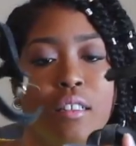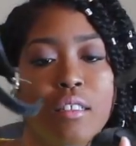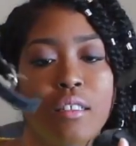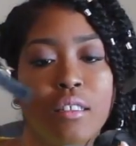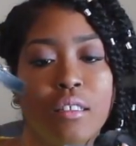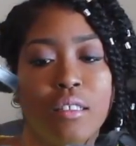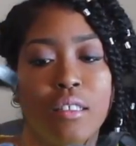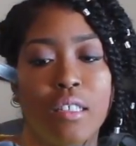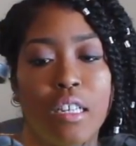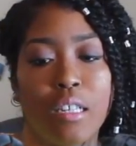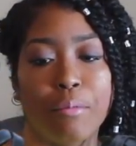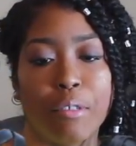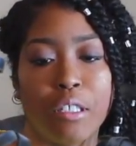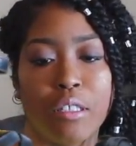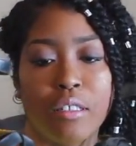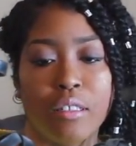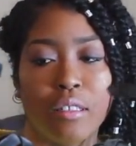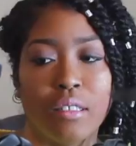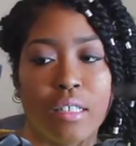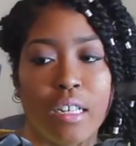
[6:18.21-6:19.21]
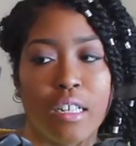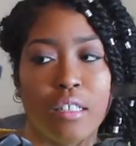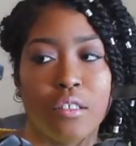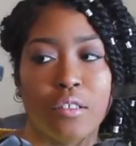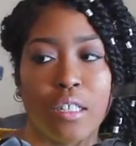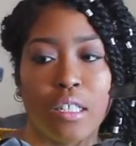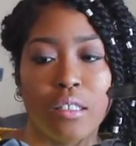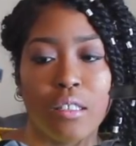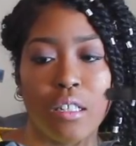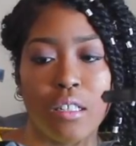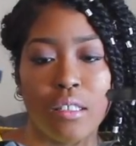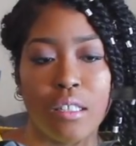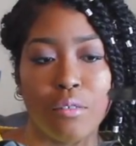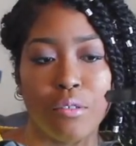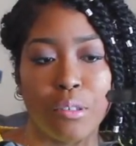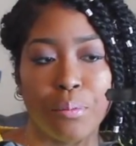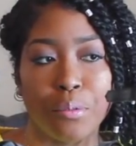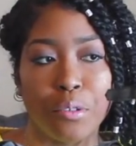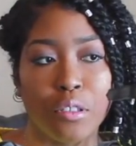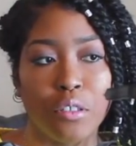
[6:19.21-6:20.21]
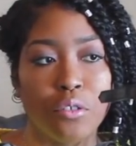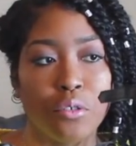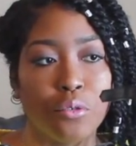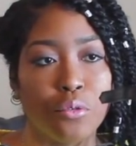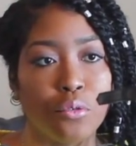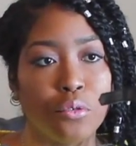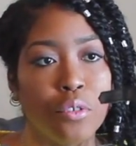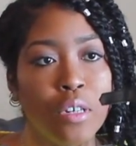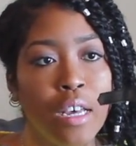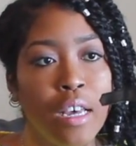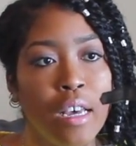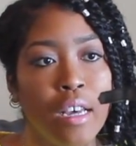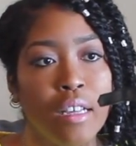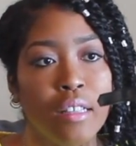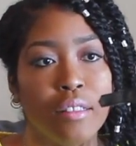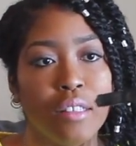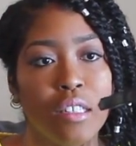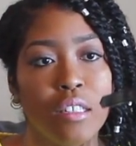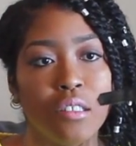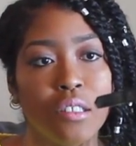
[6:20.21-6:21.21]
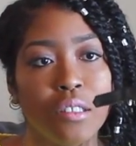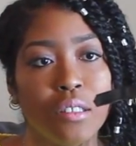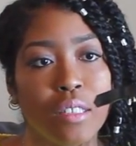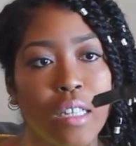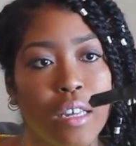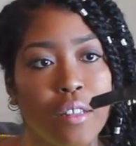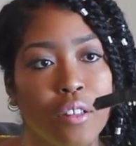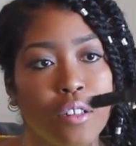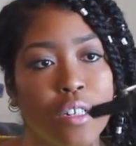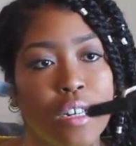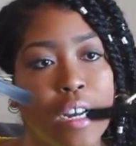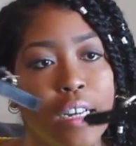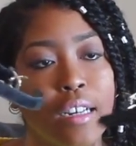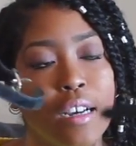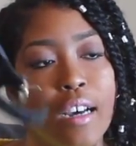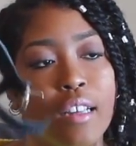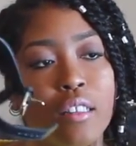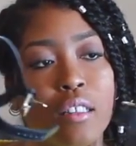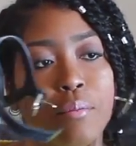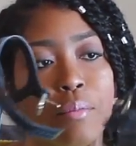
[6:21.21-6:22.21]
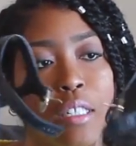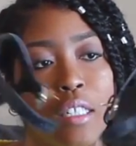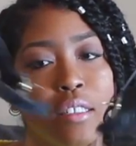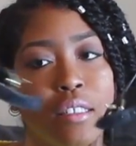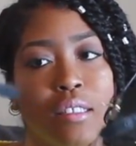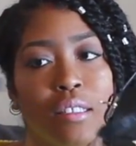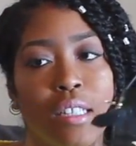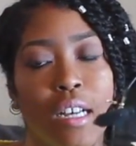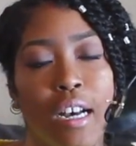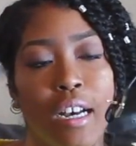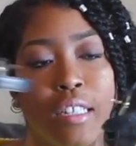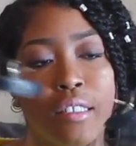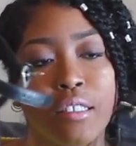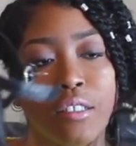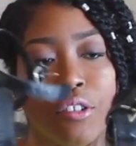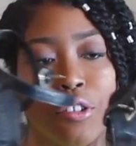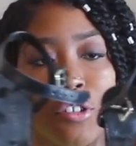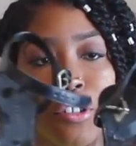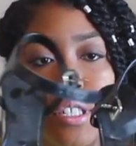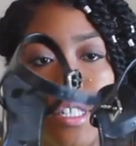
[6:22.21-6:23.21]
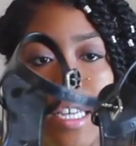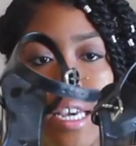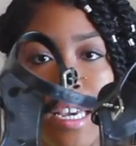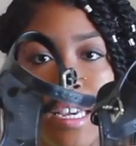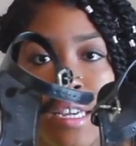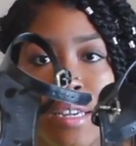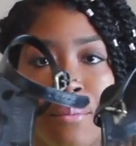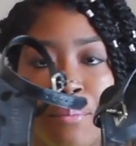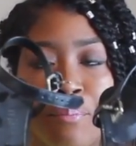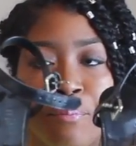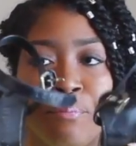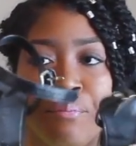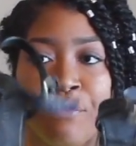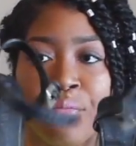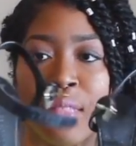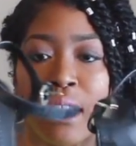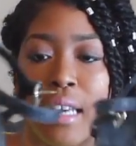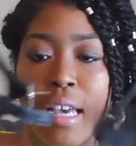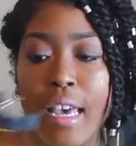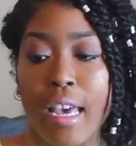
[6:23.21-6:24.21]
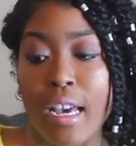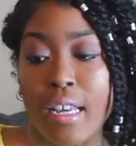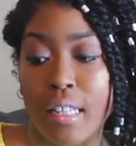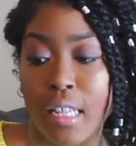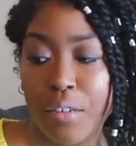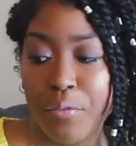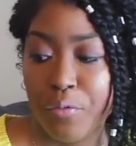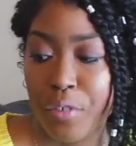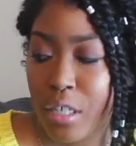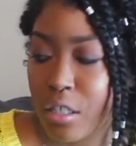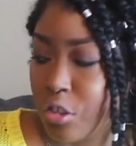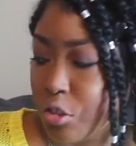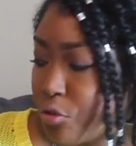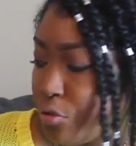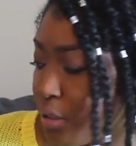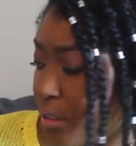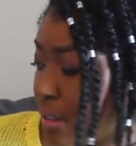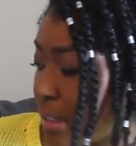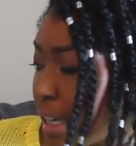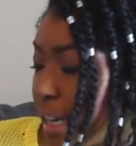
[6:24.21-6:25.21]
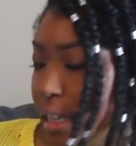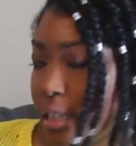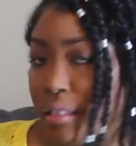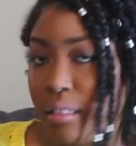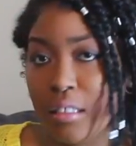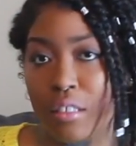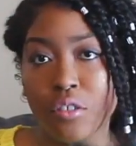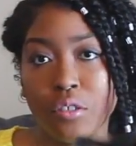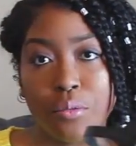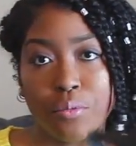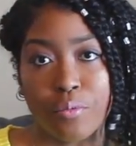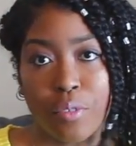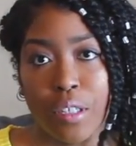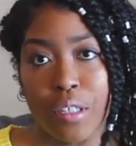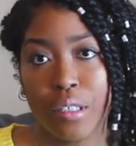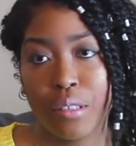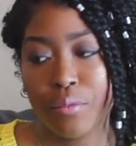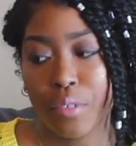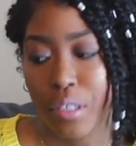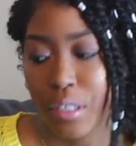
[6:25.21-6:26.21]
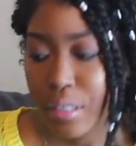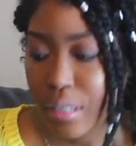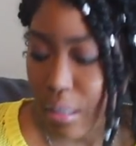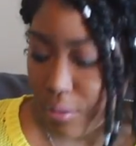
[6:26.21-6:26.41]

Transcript: then it's the same on this side. So I thought that was pretty cool. These are leather. I got them in a size 38 and they fit true to size. These are very, very